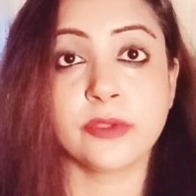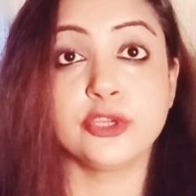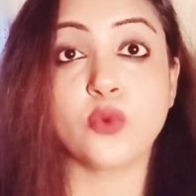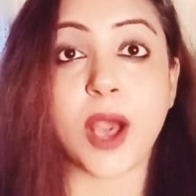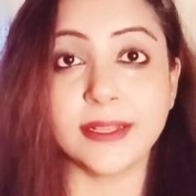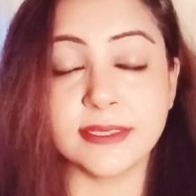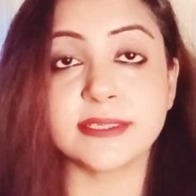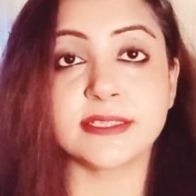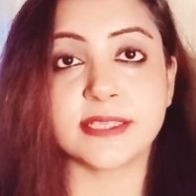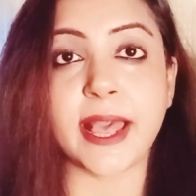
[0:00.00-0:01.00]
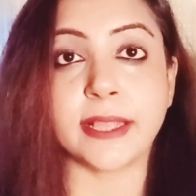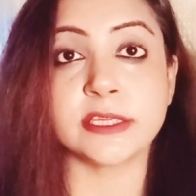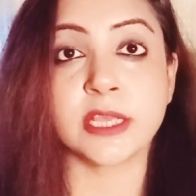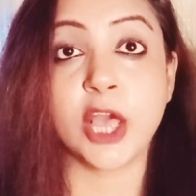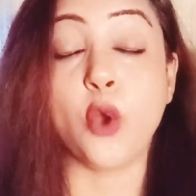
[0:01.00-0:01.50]
to
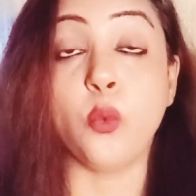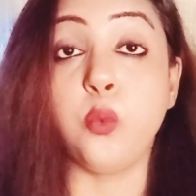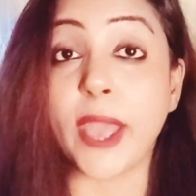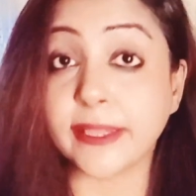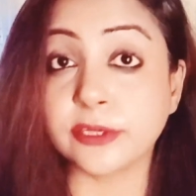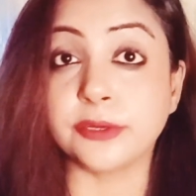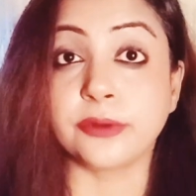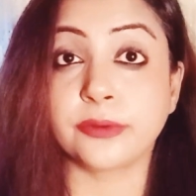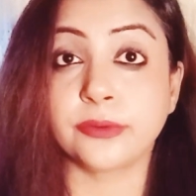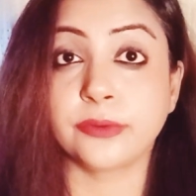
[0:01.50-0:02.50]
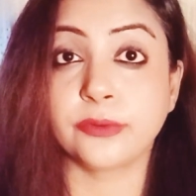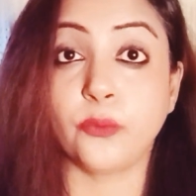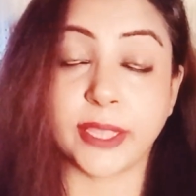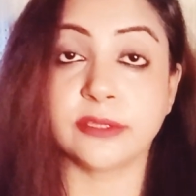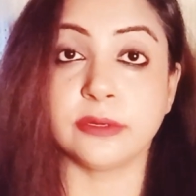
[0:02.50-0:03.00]
understand whether,
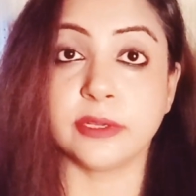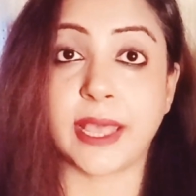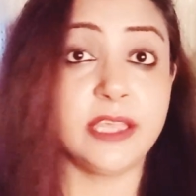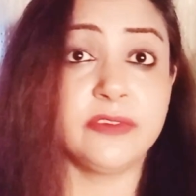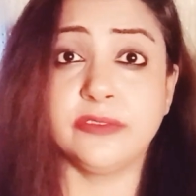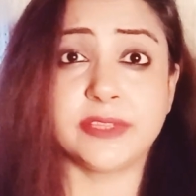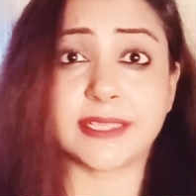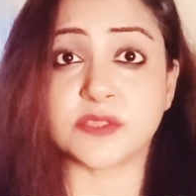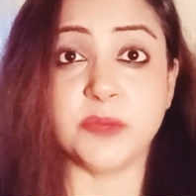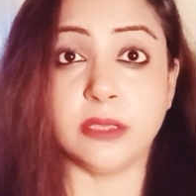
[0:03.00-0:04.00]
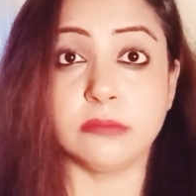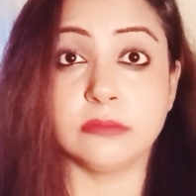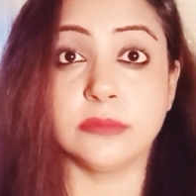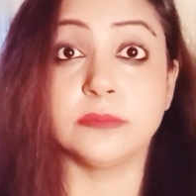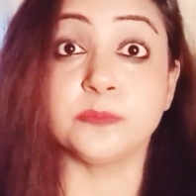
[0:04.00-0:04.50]
and even if that's me,
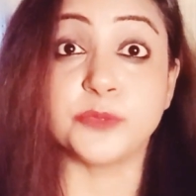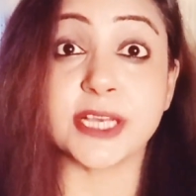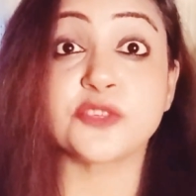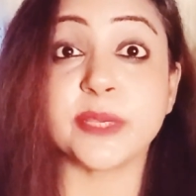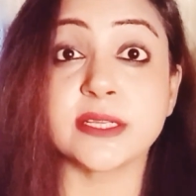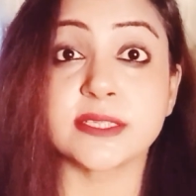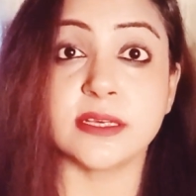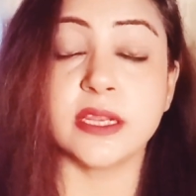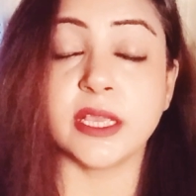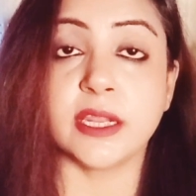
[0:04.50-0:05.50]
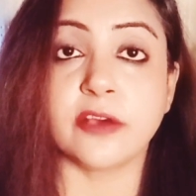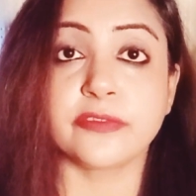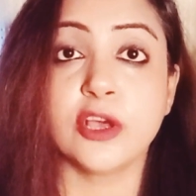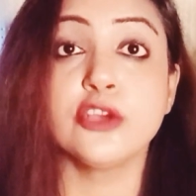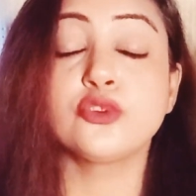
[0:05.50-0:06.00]
just be discerning enough
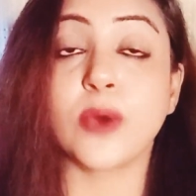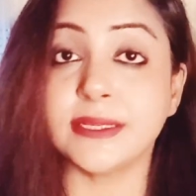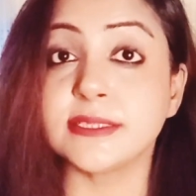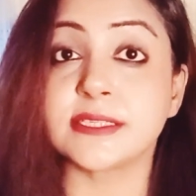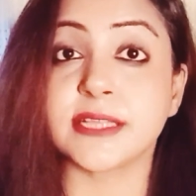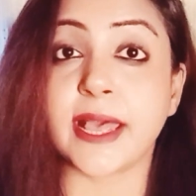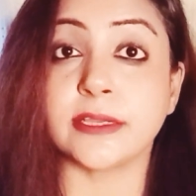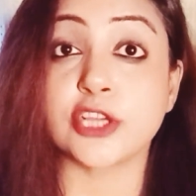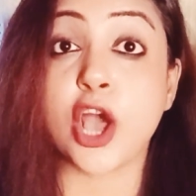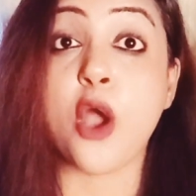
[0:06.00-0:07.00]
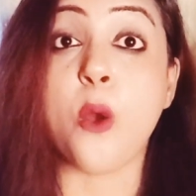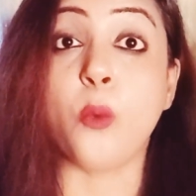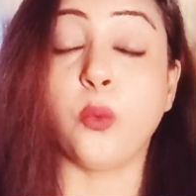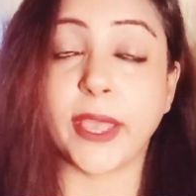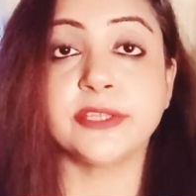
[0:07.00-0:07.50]
to understand
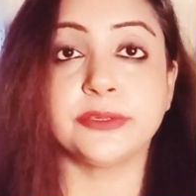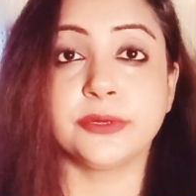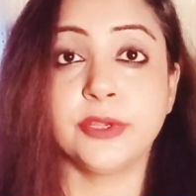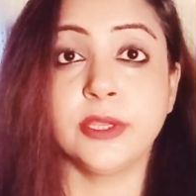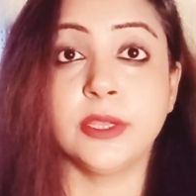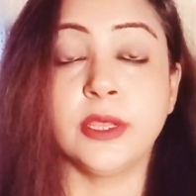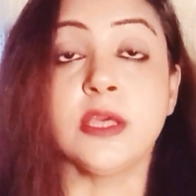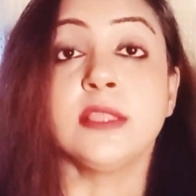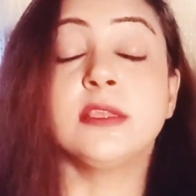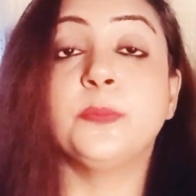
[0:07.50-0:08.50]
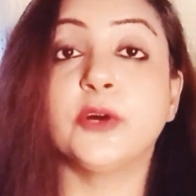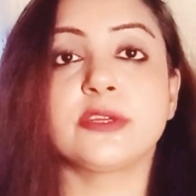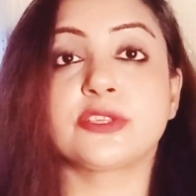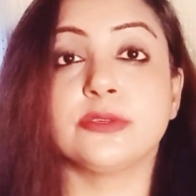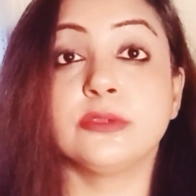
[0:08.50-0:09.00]
whether the
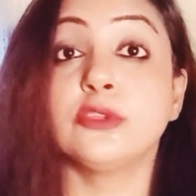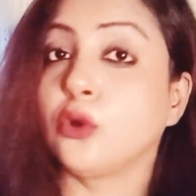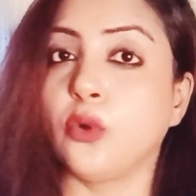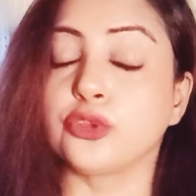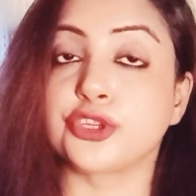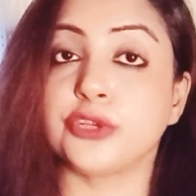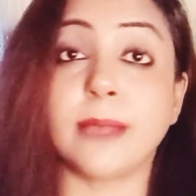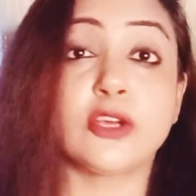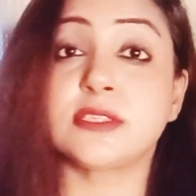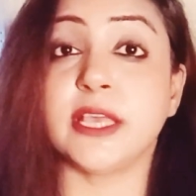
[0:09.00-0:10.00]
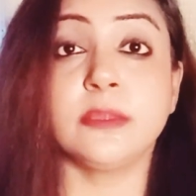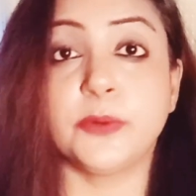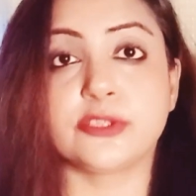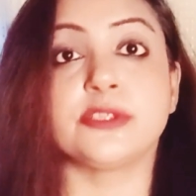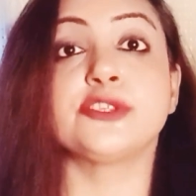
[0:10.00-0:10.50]
person, the coach, I'm not saying the
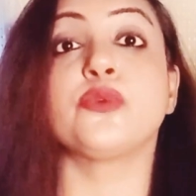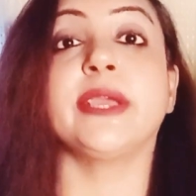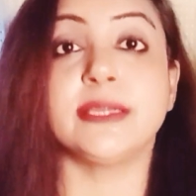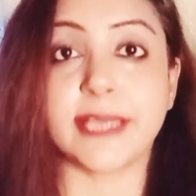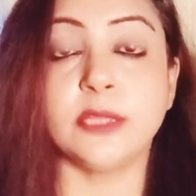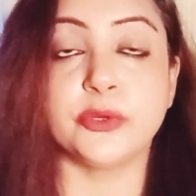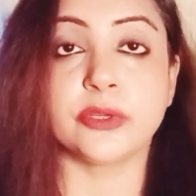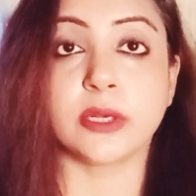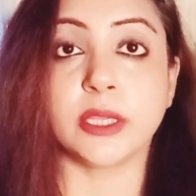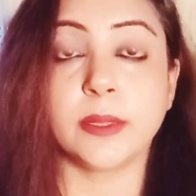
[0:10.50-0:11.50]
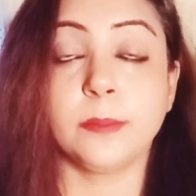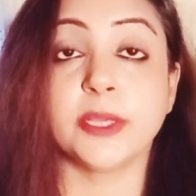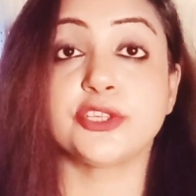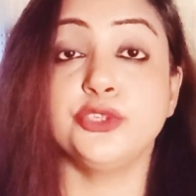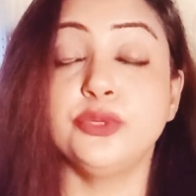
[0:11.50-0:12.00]
person is doing it deliberately,
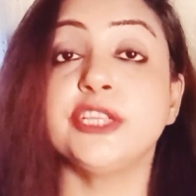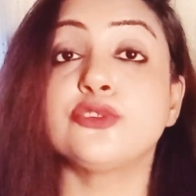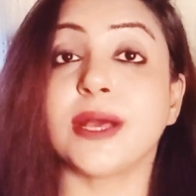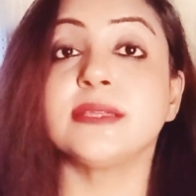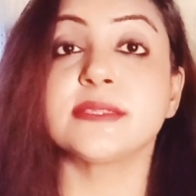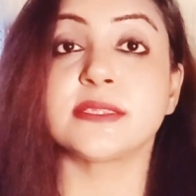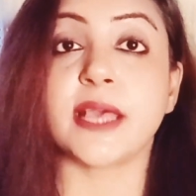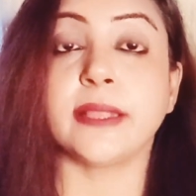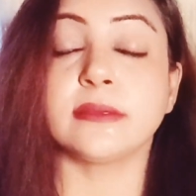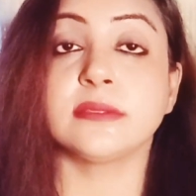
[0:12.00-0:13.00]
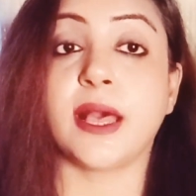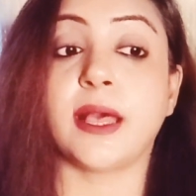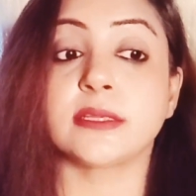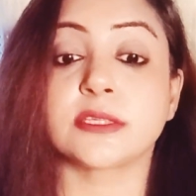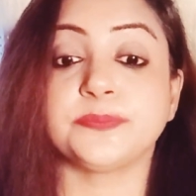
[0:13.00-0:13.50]
but you need to understand
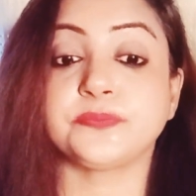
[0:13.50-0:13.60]
that